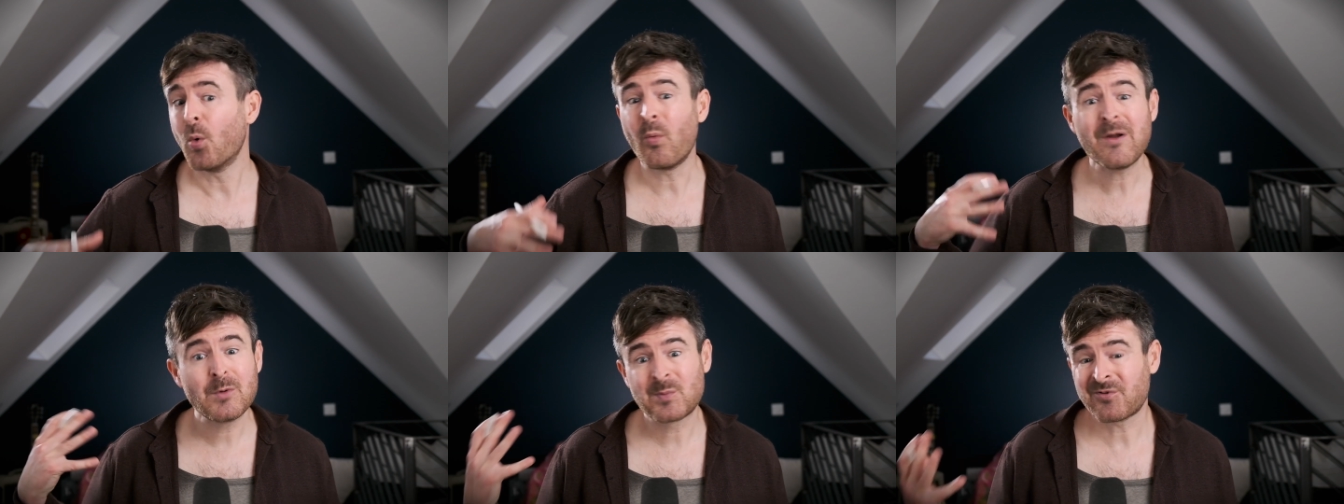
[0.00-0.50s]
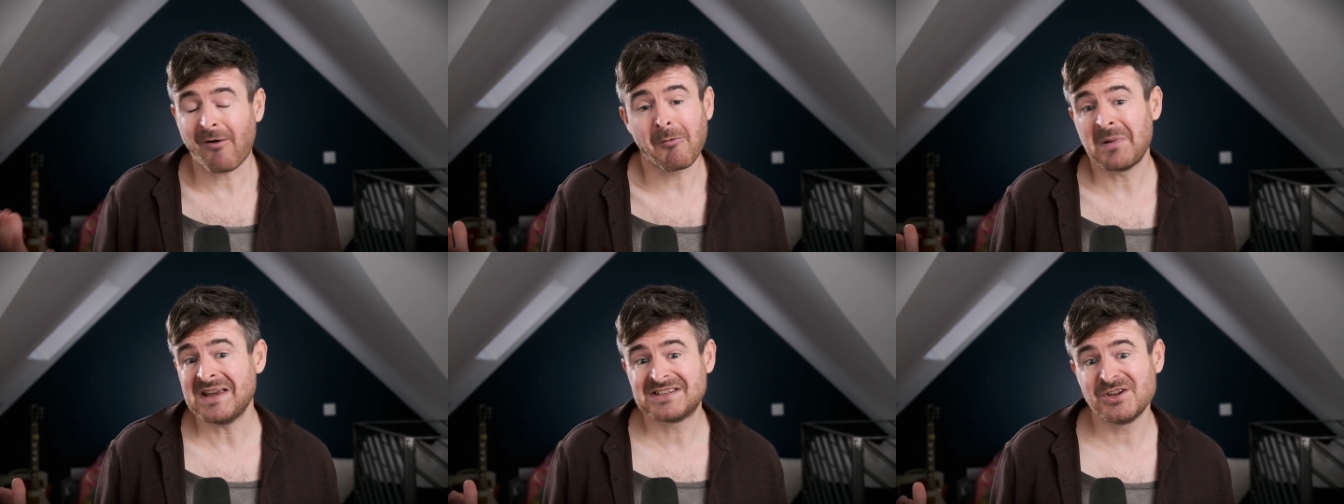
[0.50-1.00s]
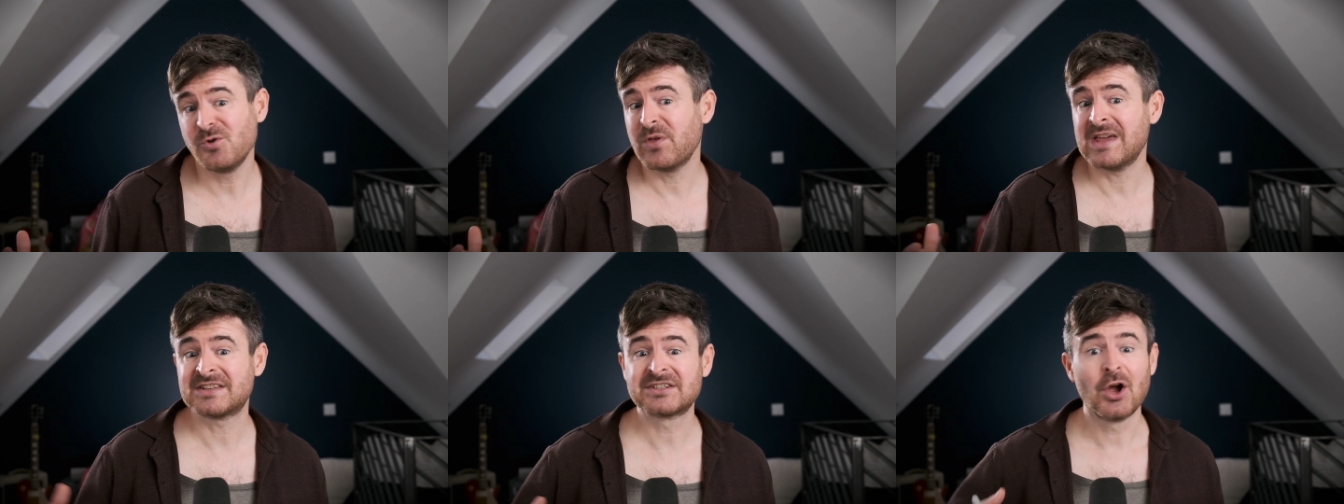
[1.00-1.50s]
We would probably do
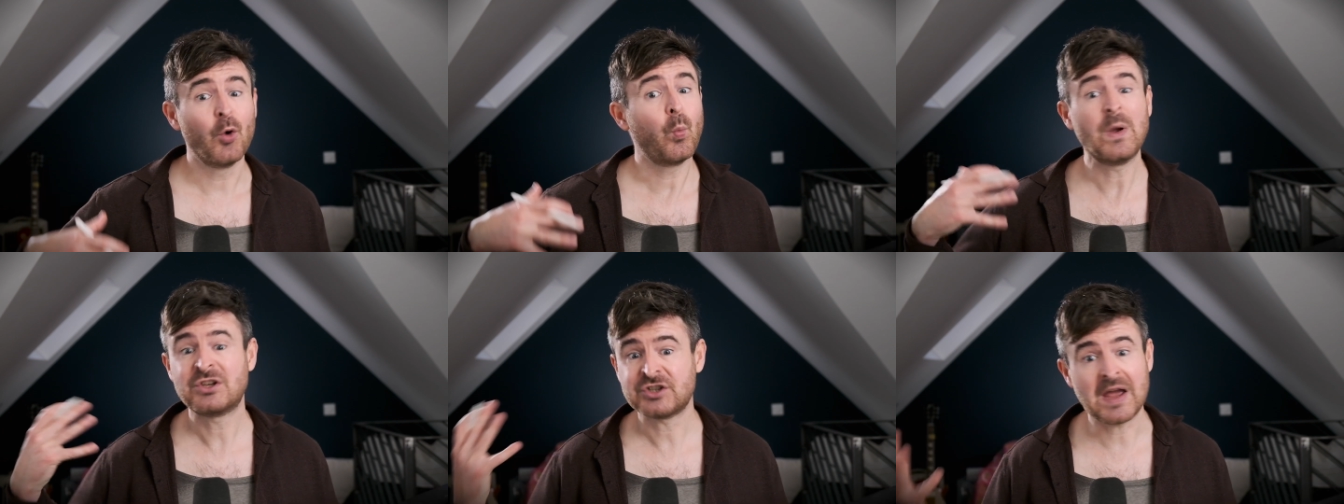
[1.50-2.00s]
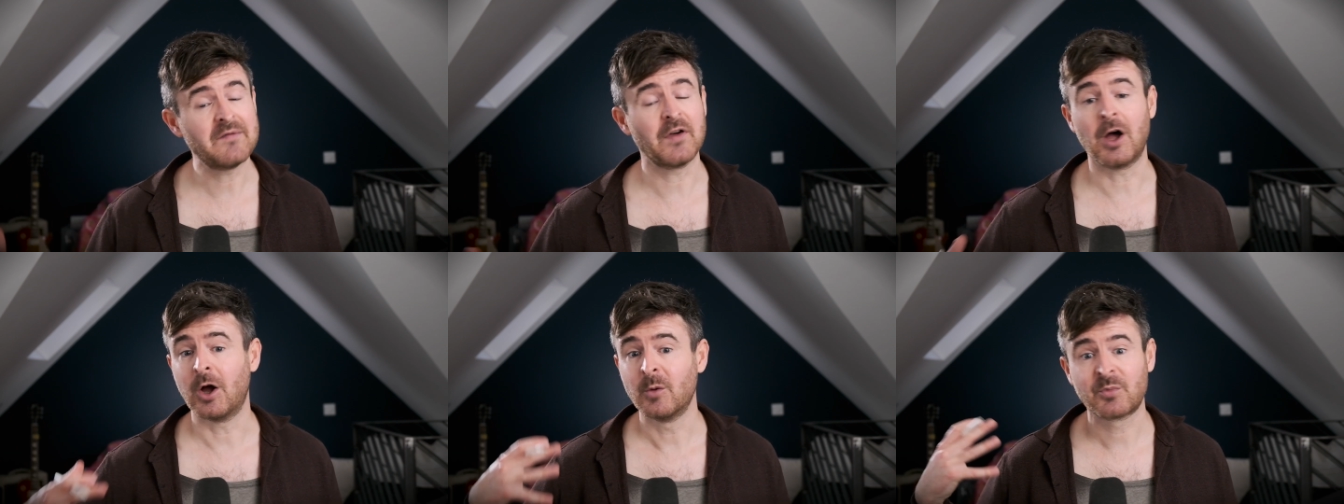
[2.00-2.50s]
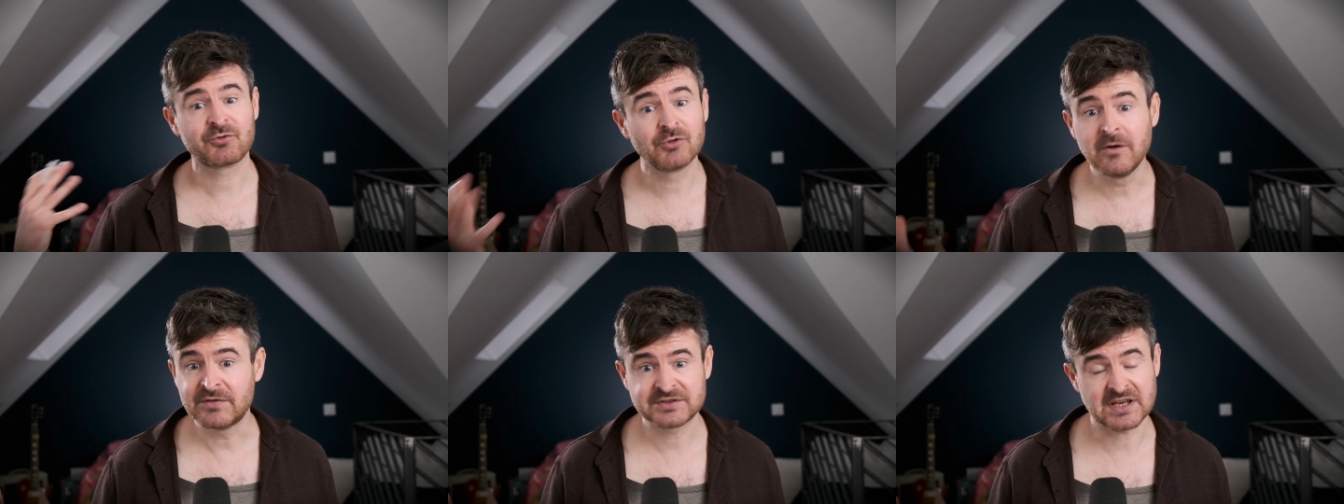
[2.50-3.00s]
this whichever
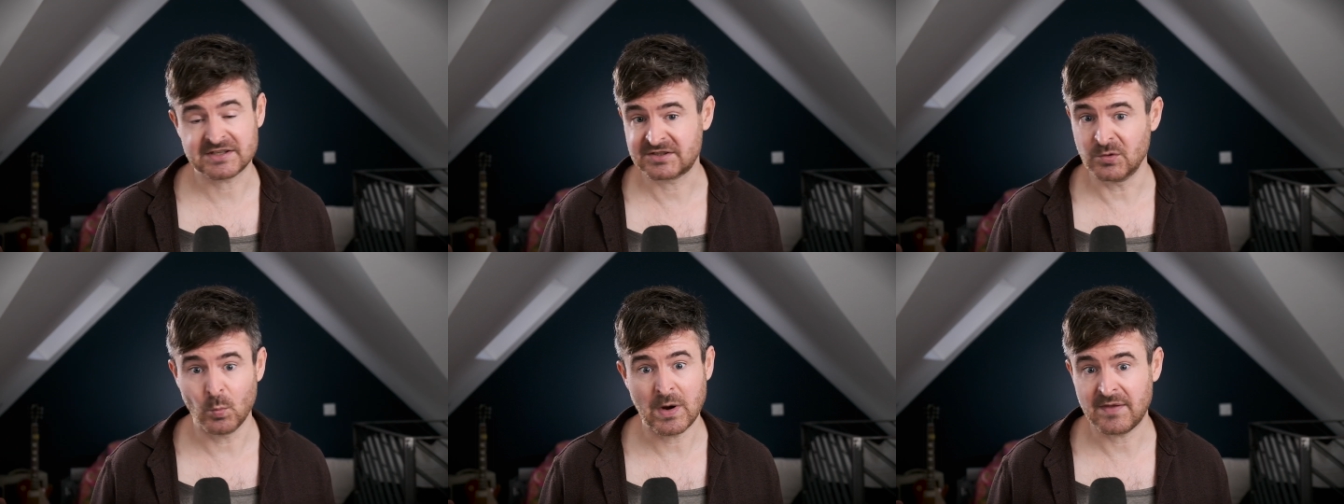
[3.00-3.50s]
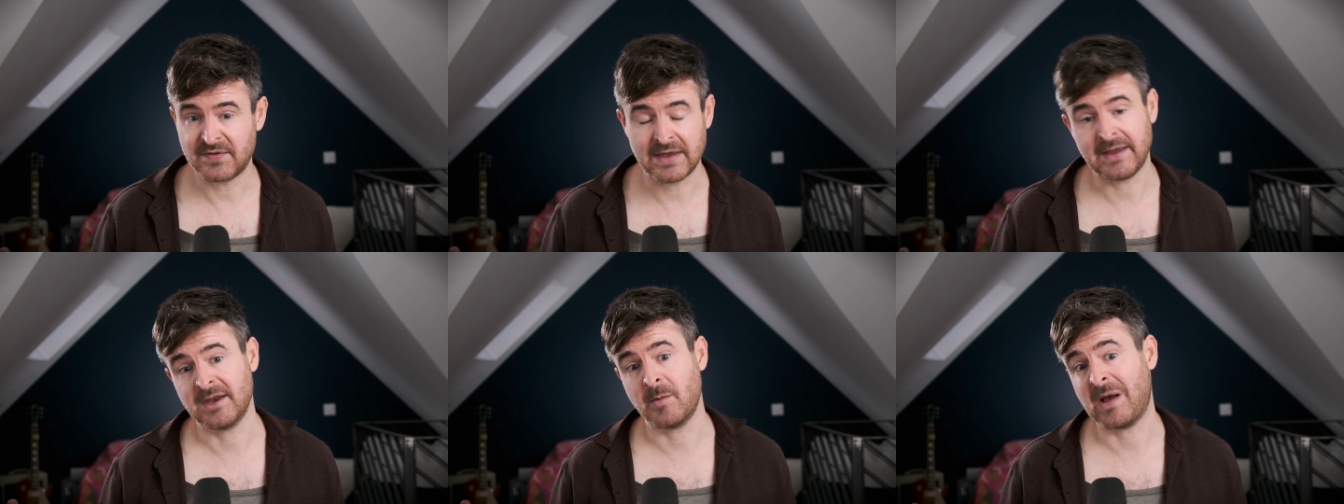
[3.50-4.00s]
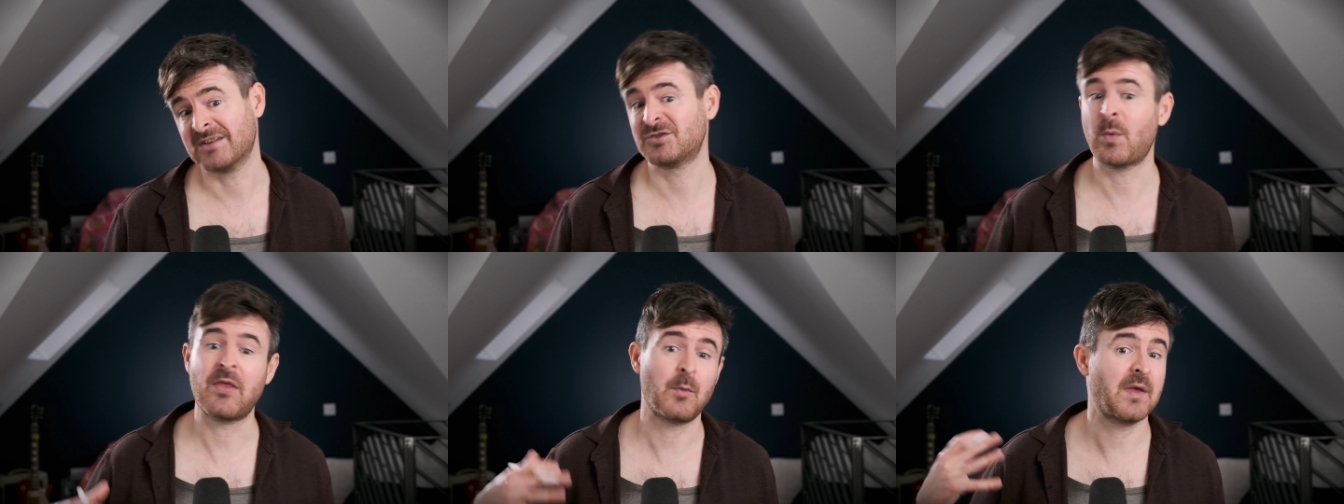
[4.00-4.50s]
proof system we're thinking about. So,
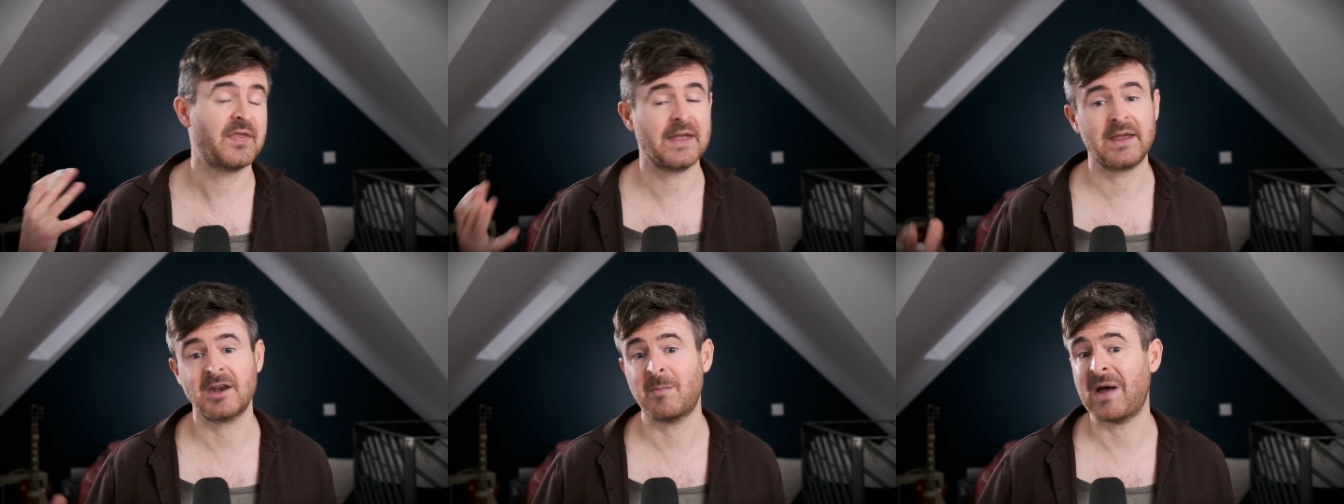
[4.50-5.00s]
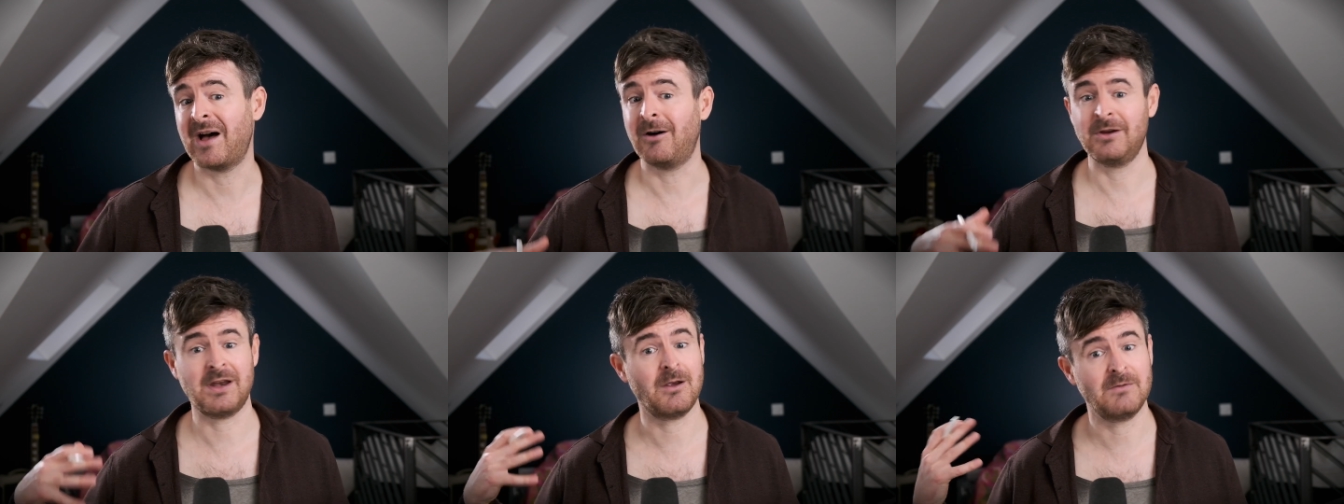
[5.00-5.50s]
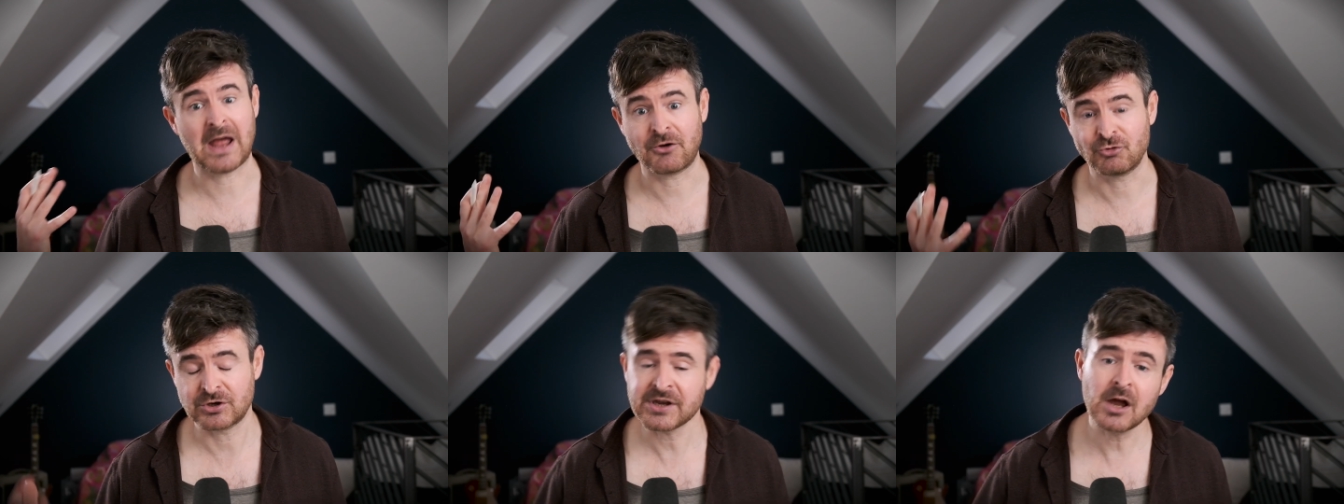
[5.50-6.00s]
whether we're thinking about, you know,
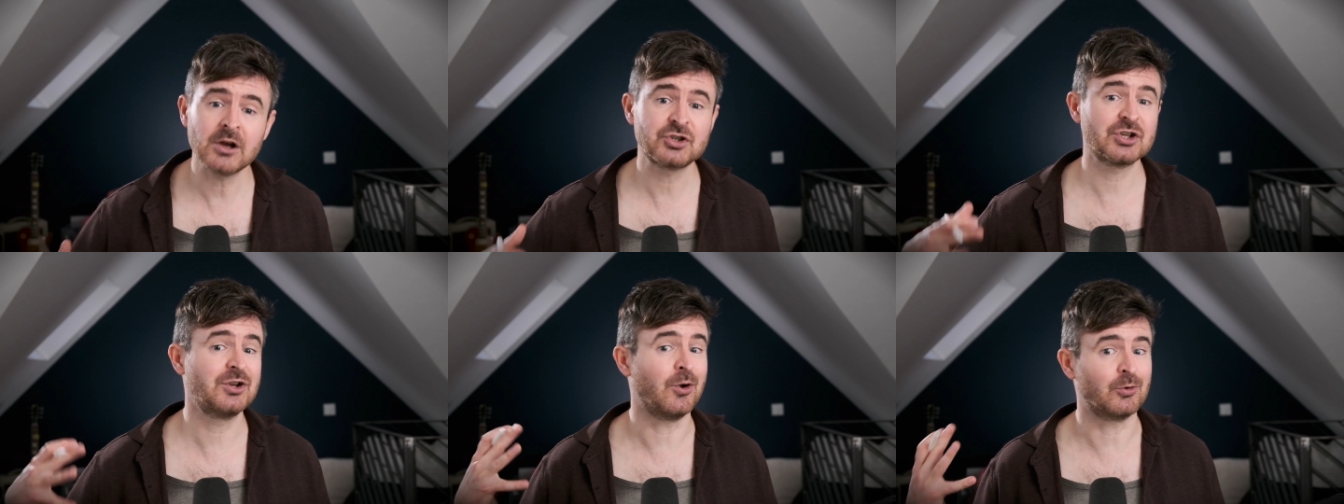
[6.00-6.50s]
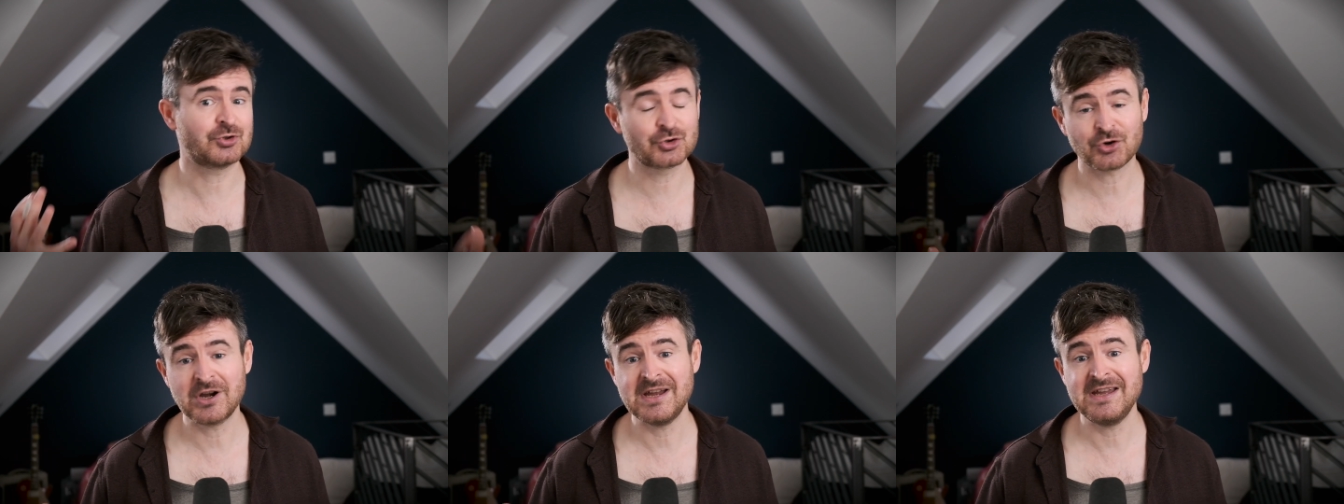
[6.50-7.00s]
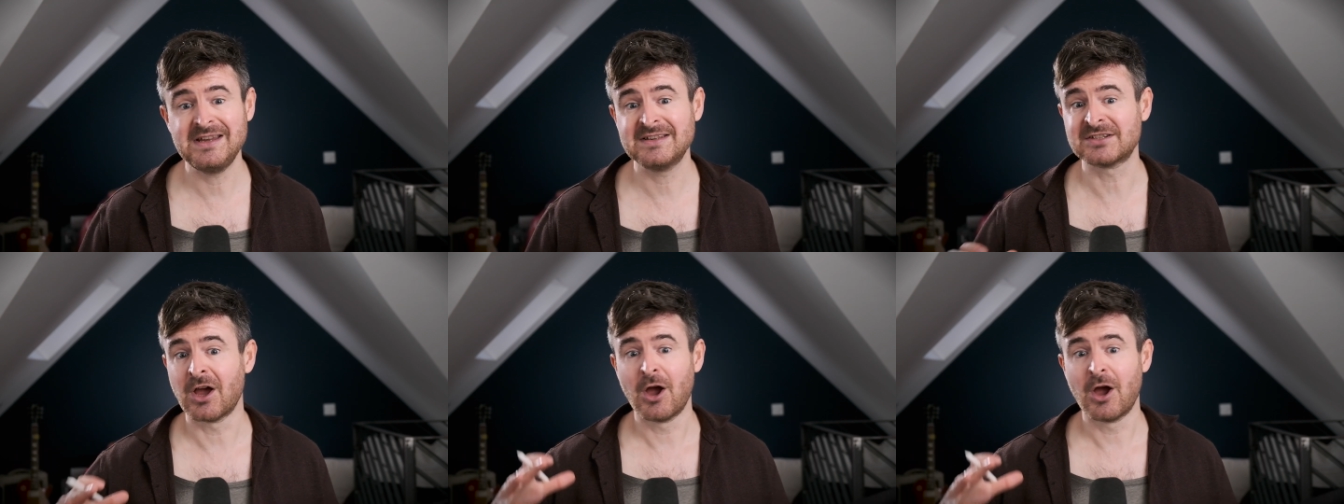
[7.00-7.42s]
natural deduction or trees